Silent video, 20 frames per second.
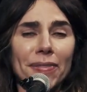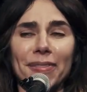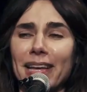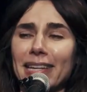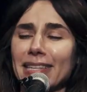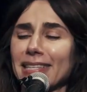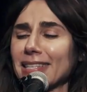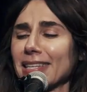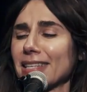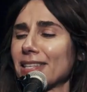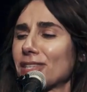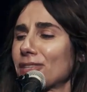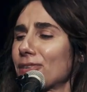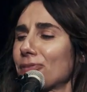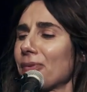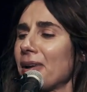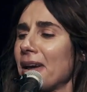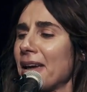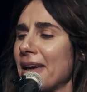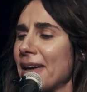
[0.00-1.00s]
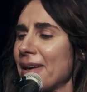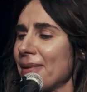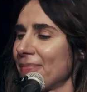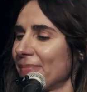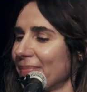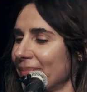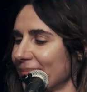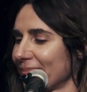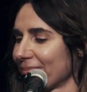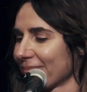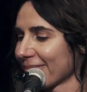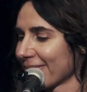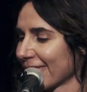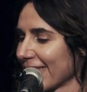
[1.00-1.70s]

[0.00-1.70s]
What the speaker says: that's a scream.